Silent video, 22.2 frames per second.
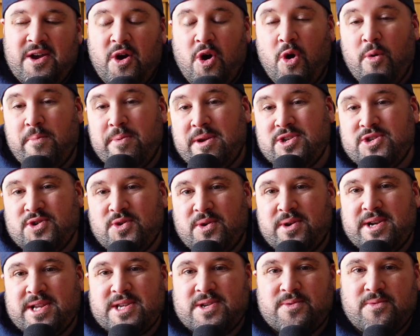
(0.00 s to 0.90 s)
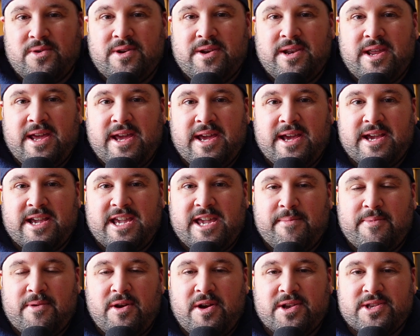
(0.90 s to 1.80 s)
Hope you enjoy this one, and
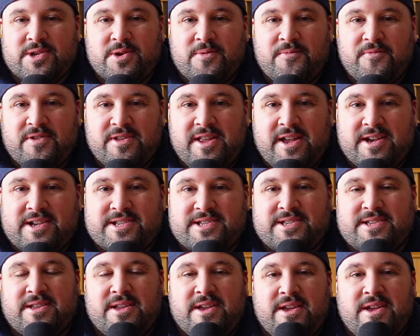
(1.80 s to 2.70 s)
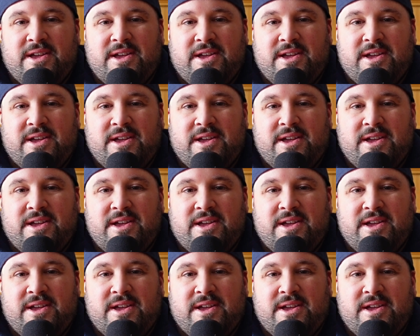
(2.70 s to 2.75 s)
keep your eyes open for the next.